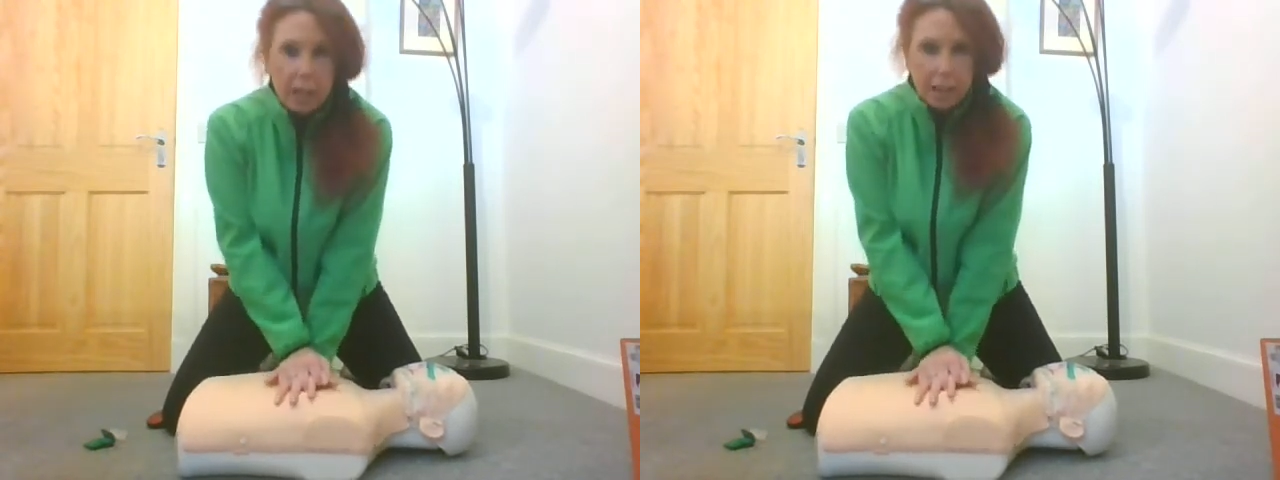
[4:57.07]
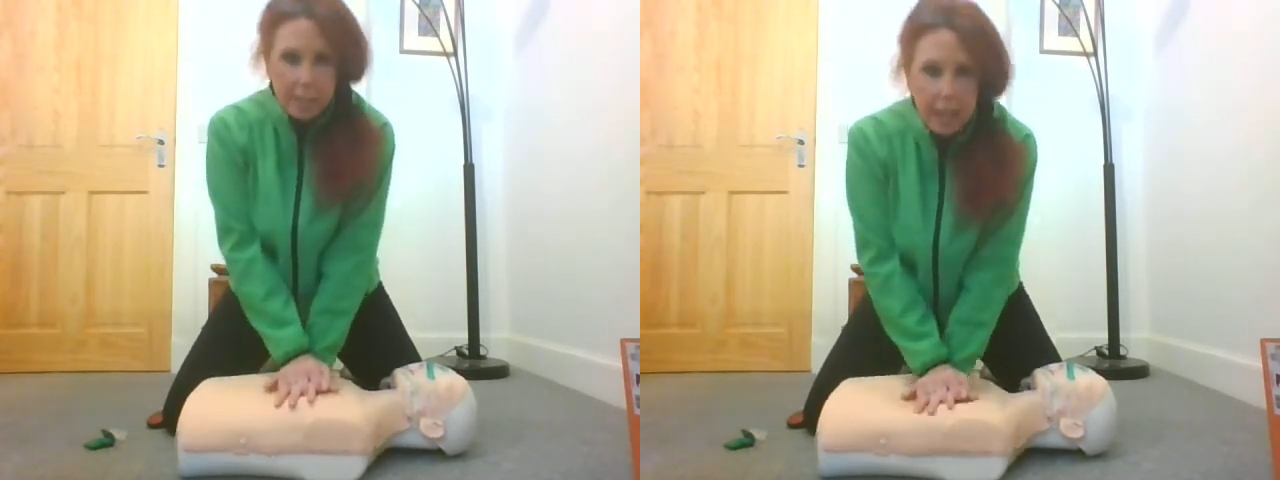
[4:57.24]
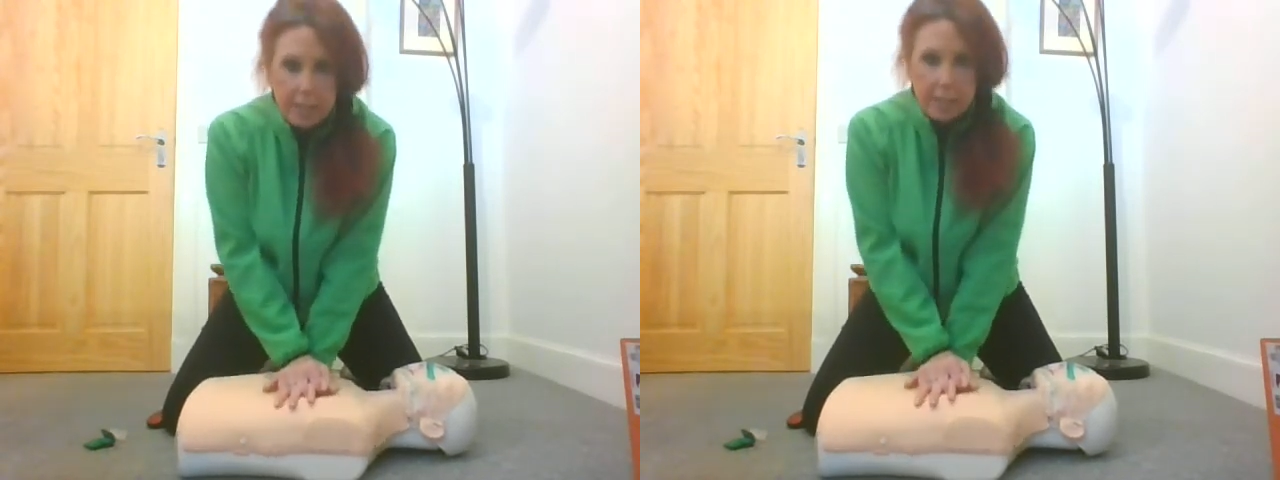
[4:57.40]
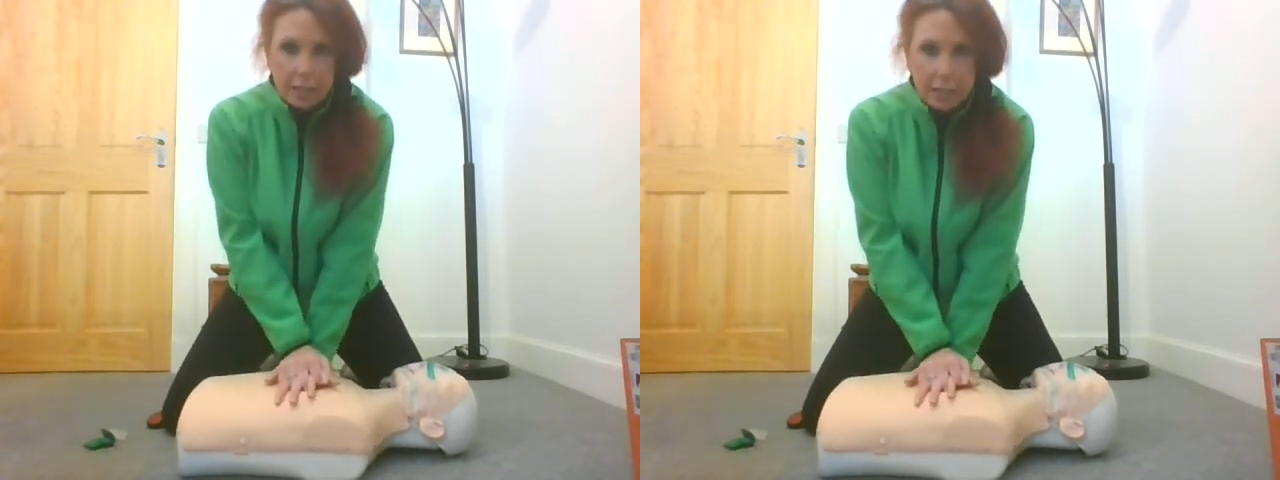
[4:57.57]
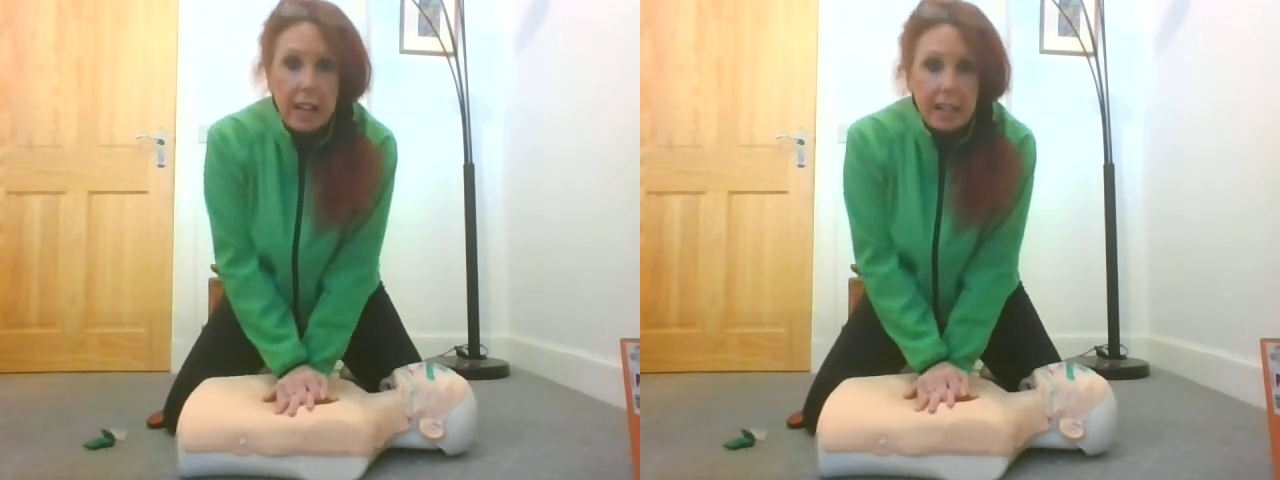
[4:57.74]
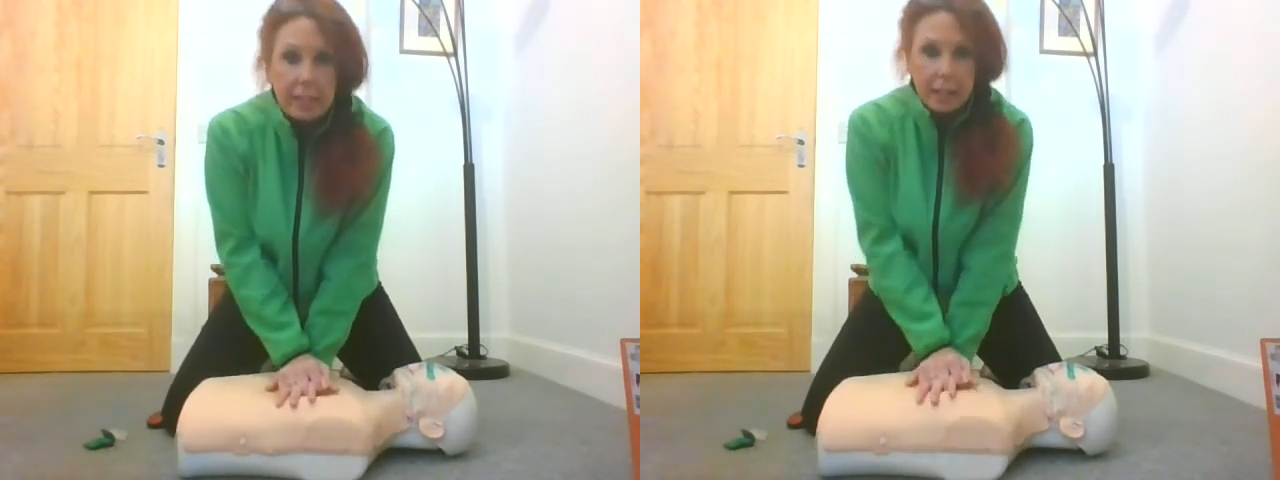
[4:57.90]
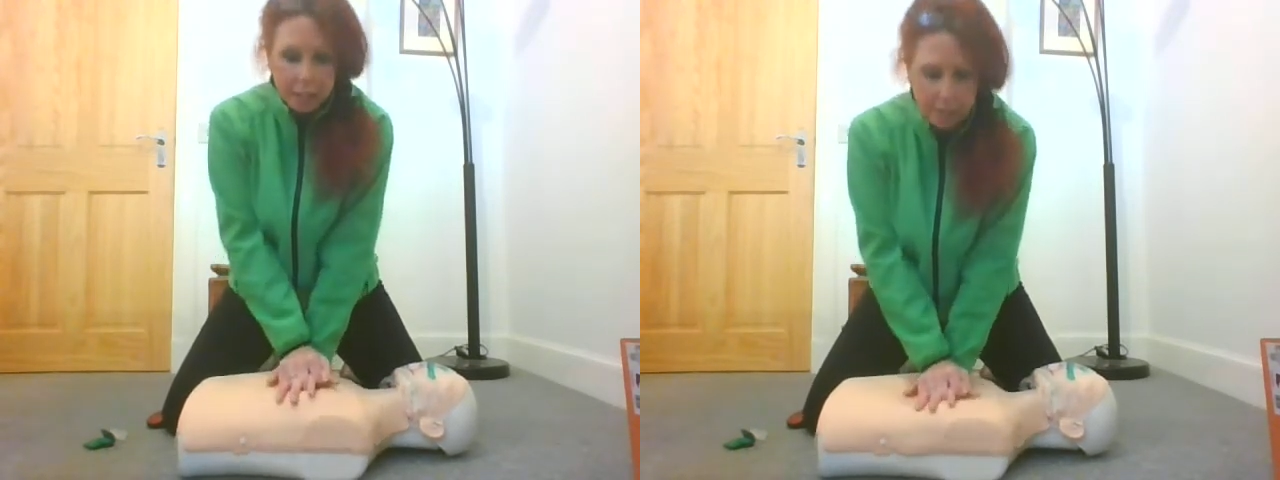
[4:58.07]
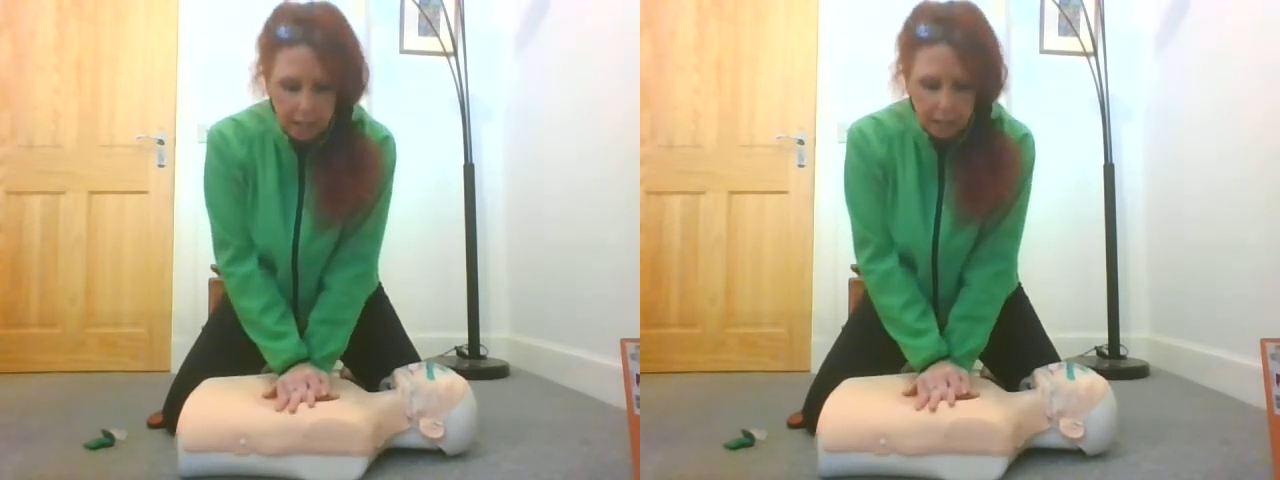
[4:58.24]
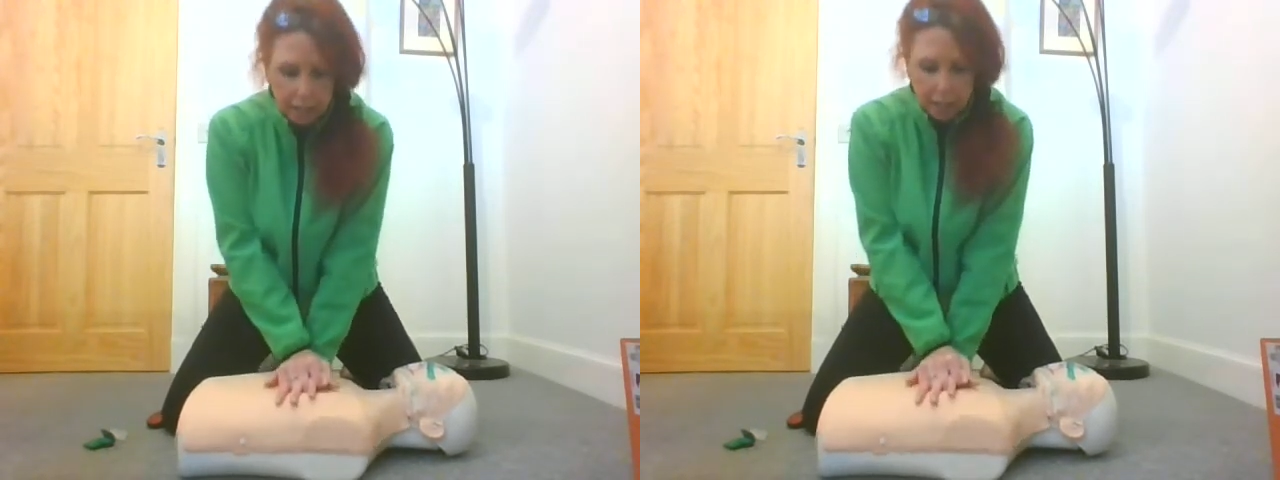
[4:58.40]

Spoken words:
and 8 and 9 and 10,